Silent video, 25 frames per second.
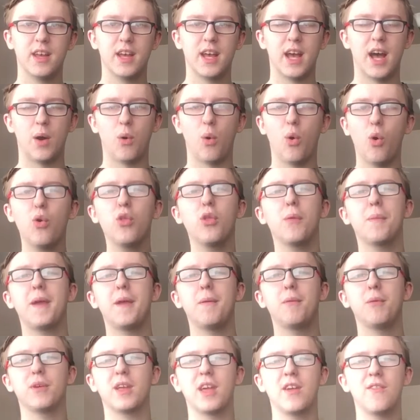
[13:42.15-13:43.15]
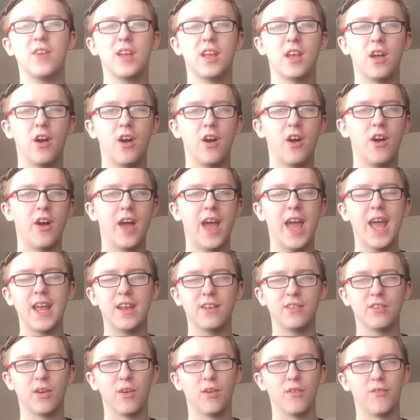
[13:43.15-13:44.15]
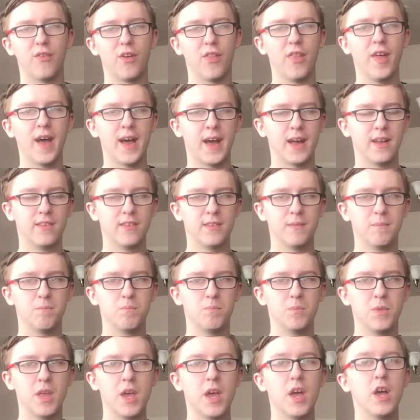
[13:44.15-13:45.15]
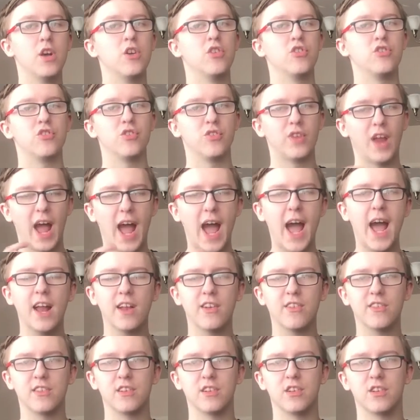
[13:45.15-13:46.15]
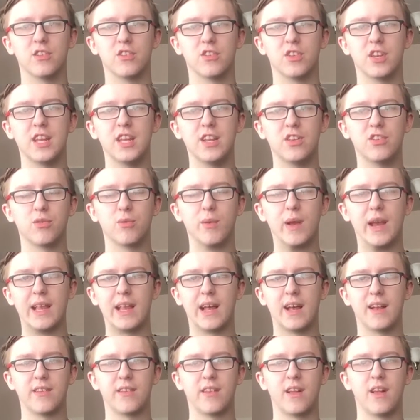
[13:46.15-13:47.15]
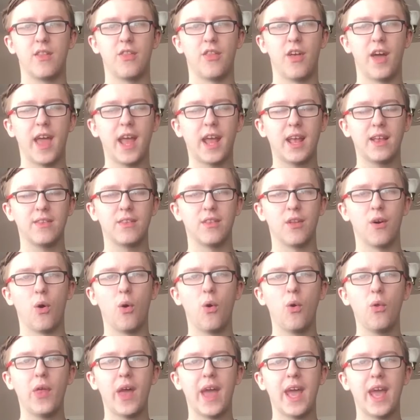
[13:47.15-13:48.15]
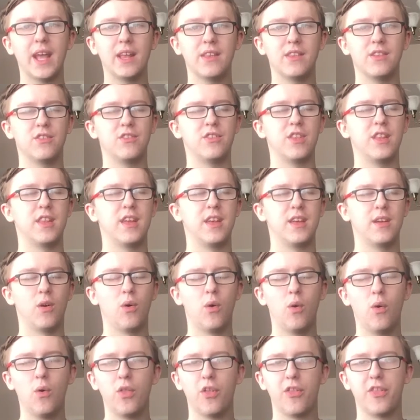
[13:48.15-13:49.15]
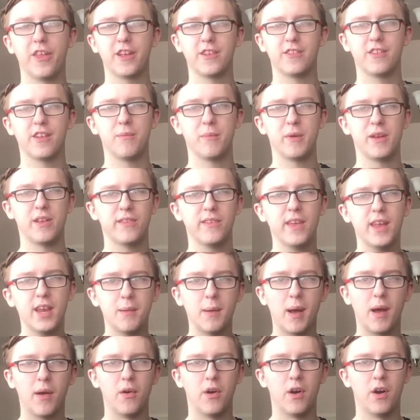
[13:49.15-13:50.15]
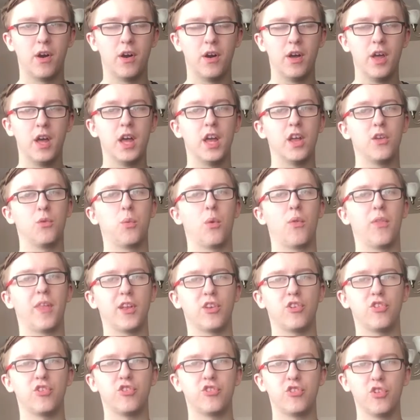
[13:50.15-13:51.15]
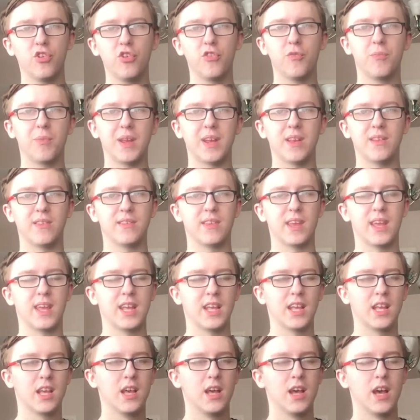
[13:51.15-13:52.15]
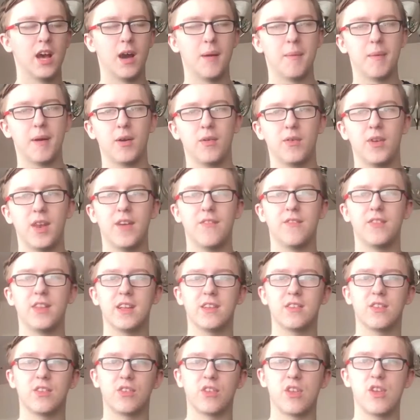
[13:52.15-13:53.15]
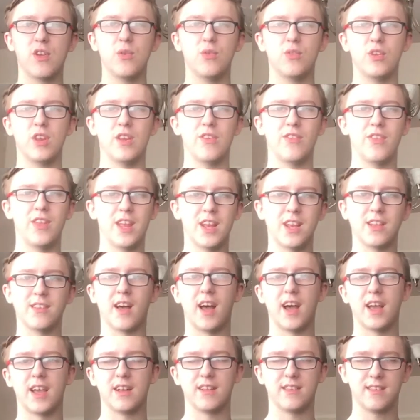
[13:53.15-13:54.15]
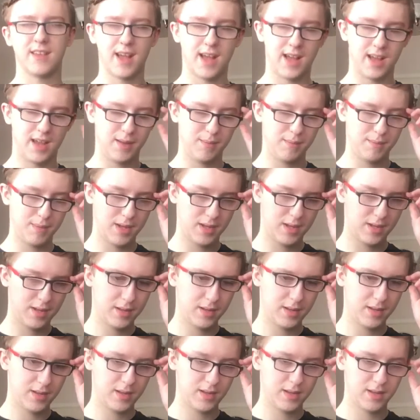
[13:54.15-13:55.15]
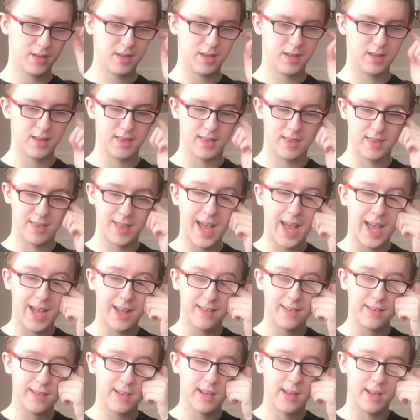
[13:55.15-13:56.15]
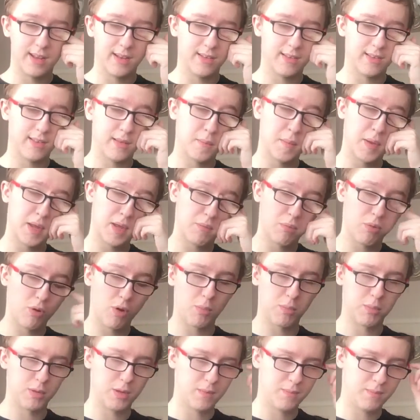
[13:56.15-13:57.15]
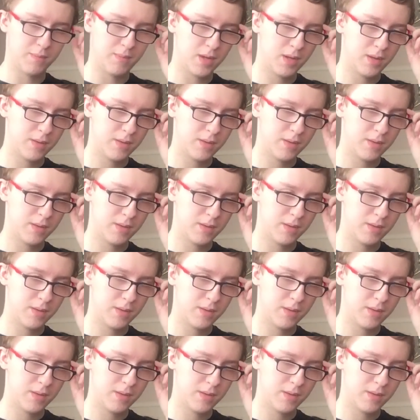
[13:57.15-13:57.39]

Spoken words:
all the people giving her hate for that should actually need to realize all the things they've been saying about her is what they should have been saying about Netflix's Cuties the entire time. That is the big problem.